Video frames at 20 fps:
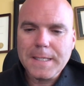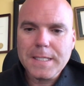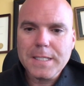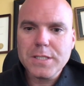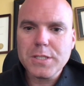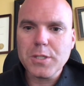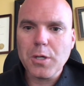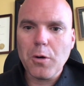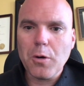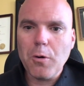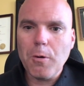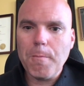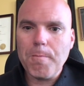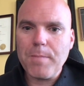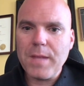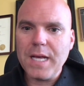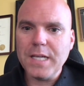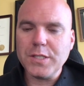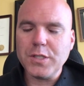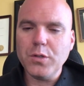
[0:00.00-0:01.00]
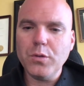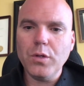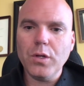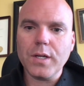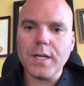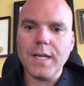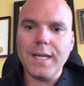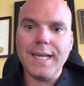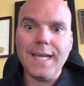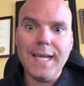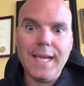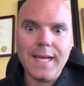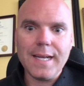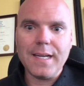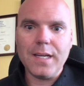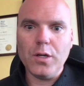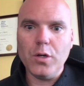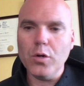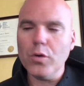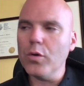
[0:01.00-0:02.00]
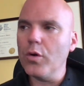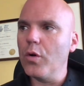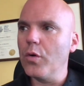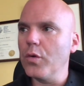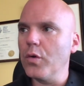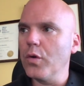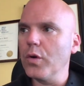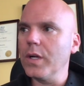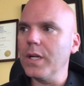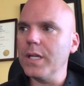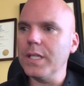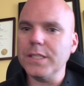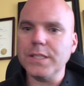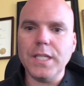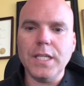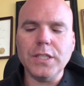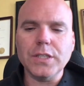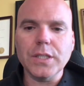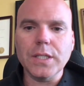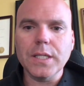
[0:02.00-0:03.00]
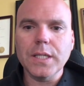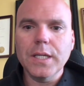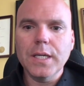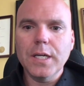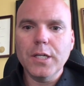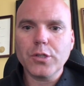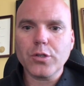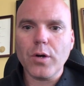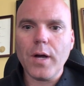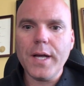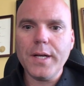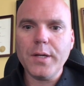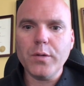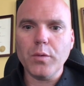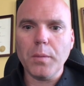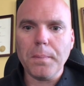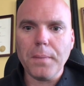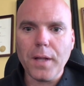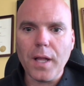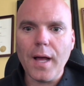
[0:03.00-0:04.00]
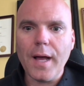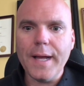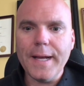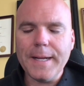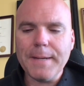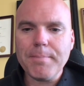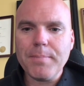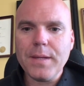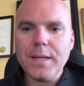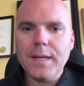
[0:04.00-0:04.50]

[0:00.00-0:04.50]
So as you look again at your own organization, try to apply it.